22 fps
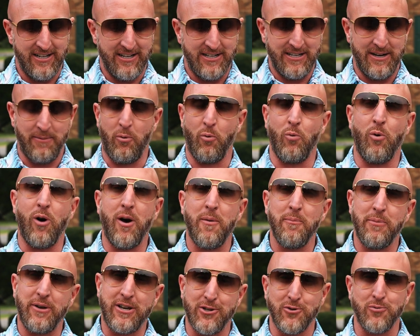Number
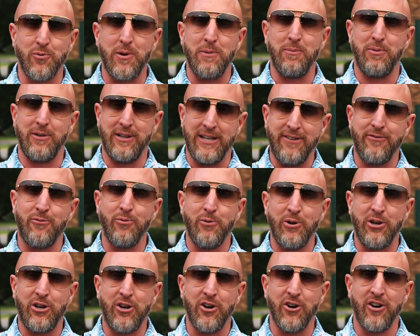one, because we believed
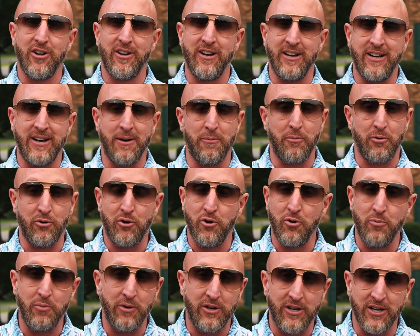we could, and number
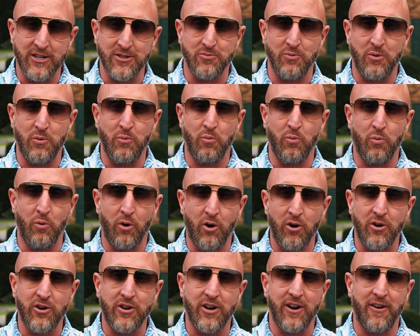two, because we
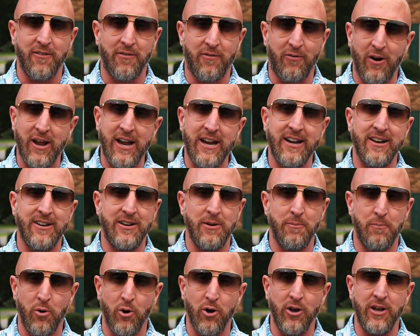weren't afraid to
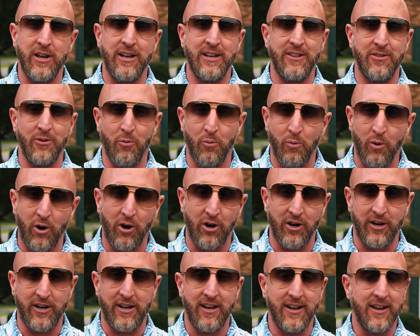put in the
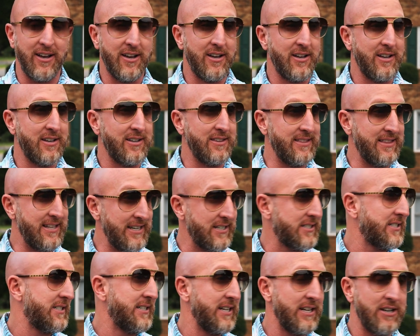work.
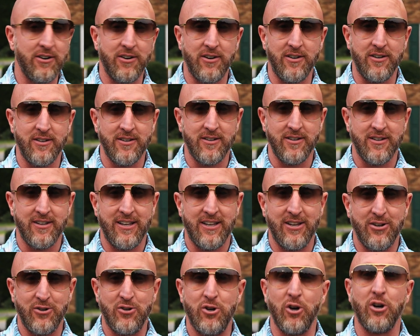This deal
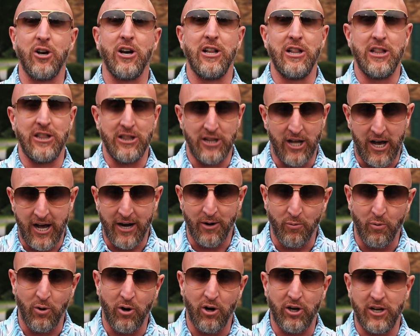took a lot
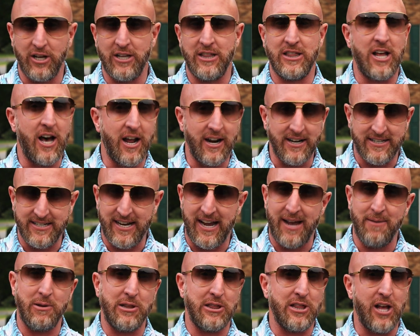of work, a lot of
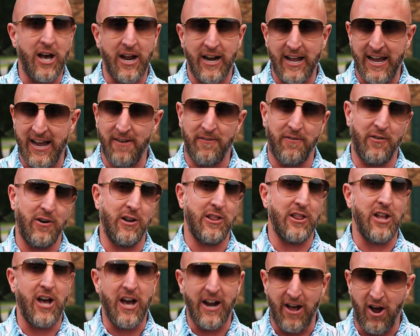time, a lot of effort, a
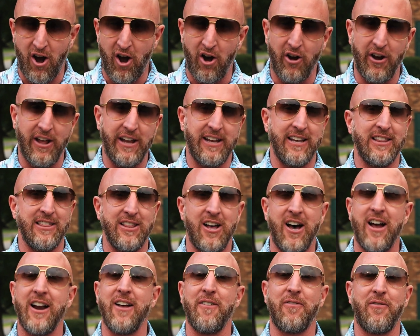lot of heartache, a
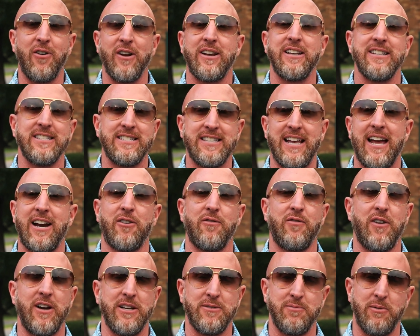lot of freaking
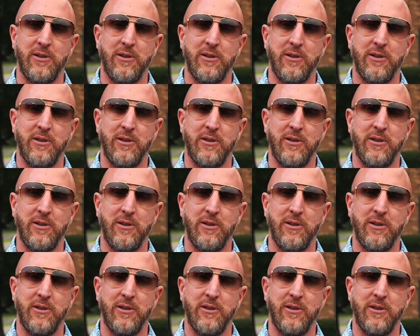sacrifice.